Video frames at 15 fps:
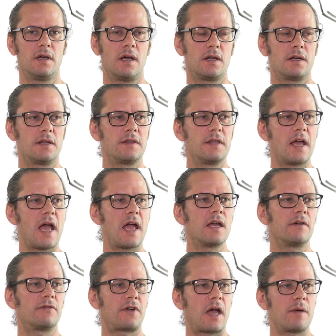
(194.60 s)
And in the
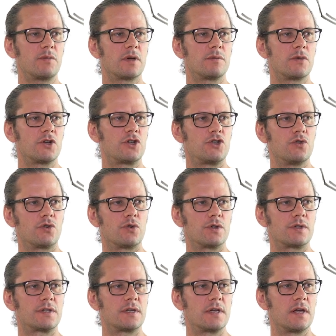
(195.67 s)
AFM image, you
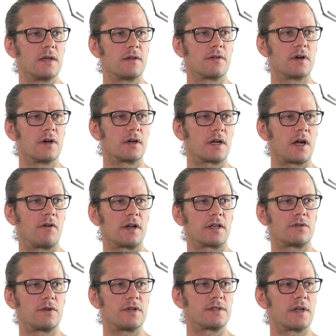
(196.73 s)
could see the
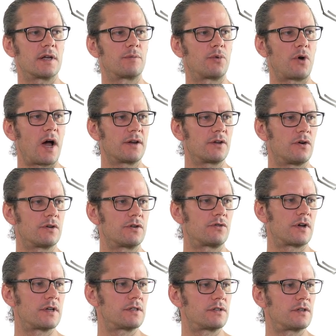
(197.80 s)
characteristic bright
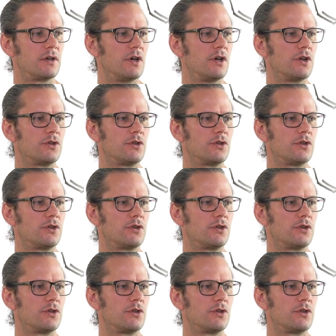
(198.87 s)
contrast